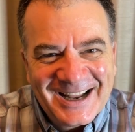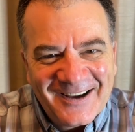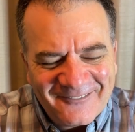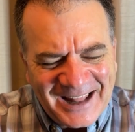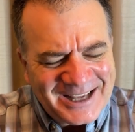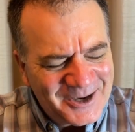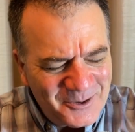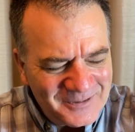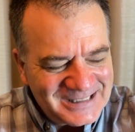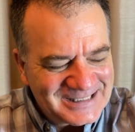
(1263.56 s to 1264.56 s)
I'm like,
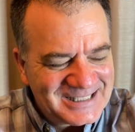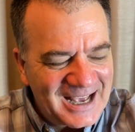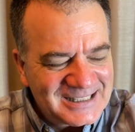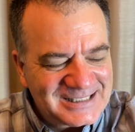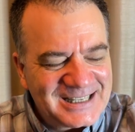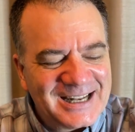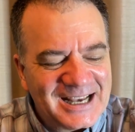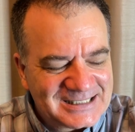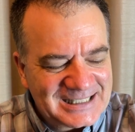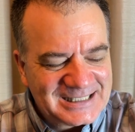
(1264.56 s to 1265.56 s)
who is texting
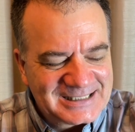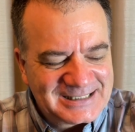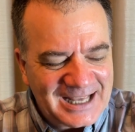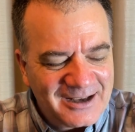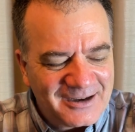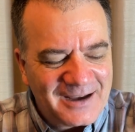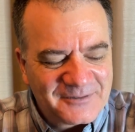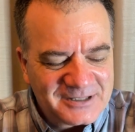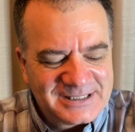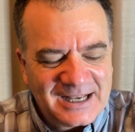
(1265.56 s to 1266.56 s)
us? And it's sale
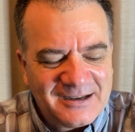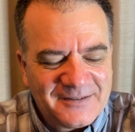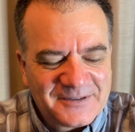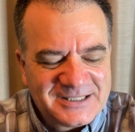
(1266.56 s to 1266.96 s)
after sale after